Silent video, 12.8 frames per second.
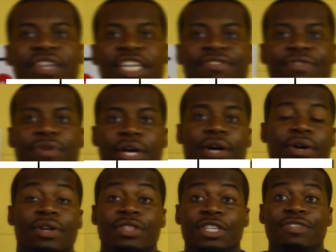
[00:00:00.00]
that's filled
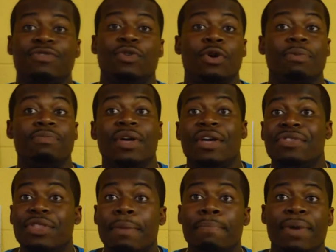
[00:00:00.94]
out on this form,
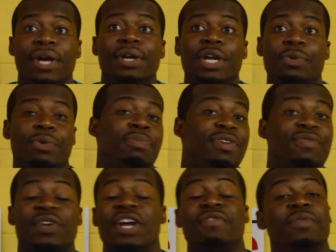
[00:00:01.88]
the better it will be
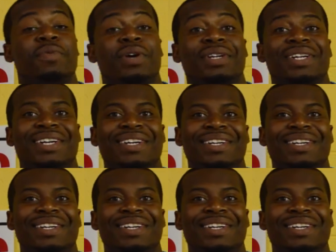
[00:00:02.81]
for everyone.